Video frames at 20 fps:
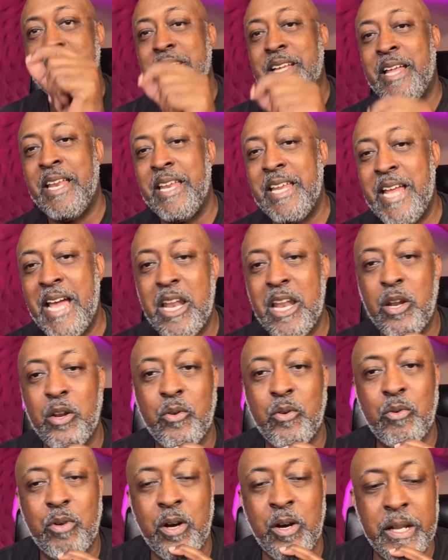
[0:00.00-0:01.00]
and he had
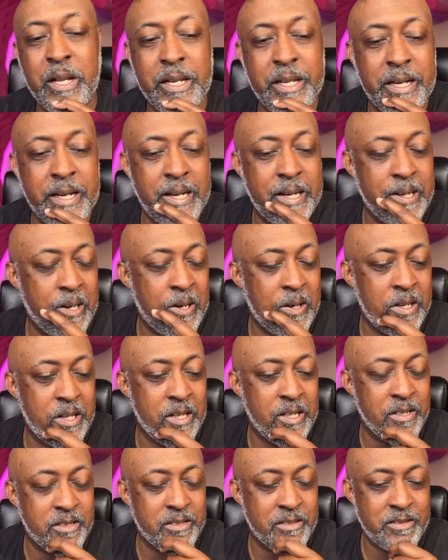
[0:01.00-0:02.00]
on
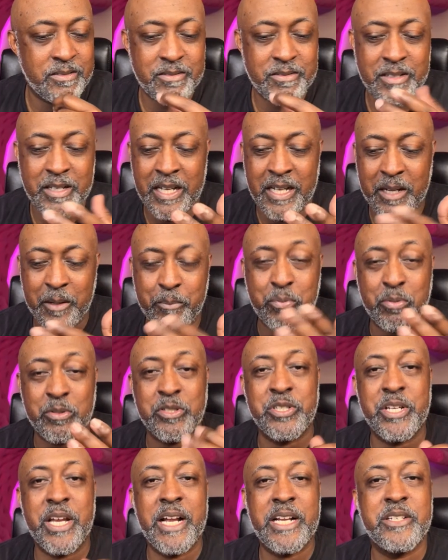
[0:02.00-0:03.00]
a like a
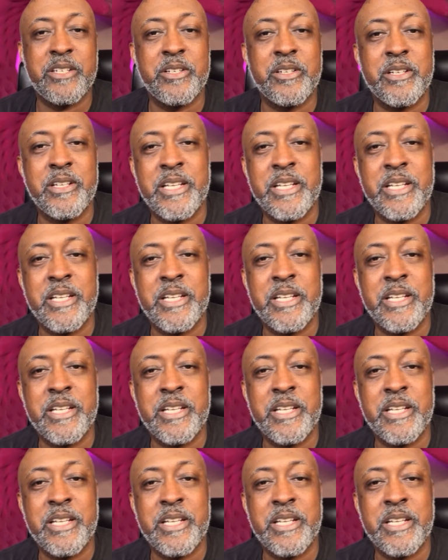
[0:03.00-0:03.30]
projector.